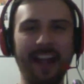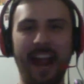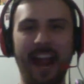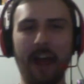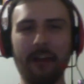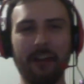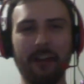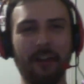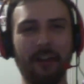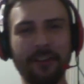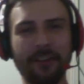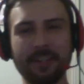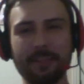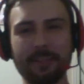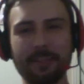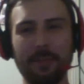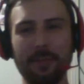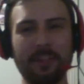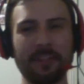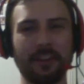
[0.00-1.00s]
that all these
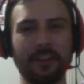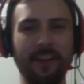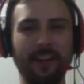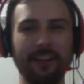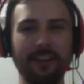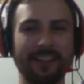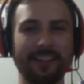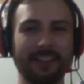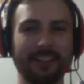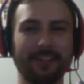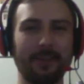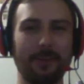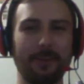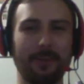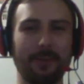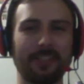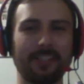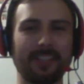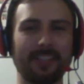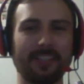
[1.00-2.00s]
movies are out and it's a super
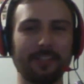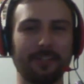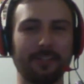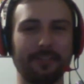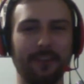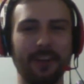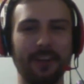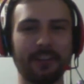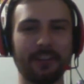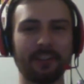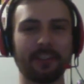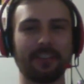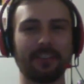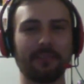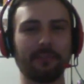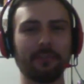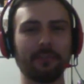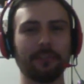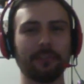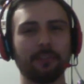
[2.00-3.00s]
successful franchise,
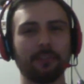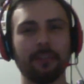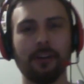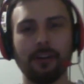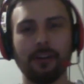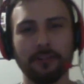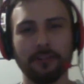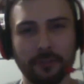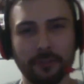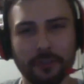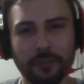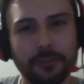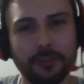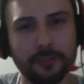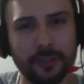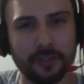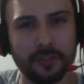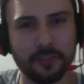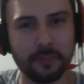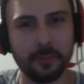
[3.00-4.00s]
everyone's like, "Oh, Tokyo
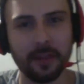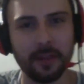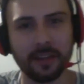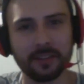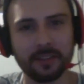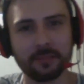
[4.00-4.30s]
Drift's the best."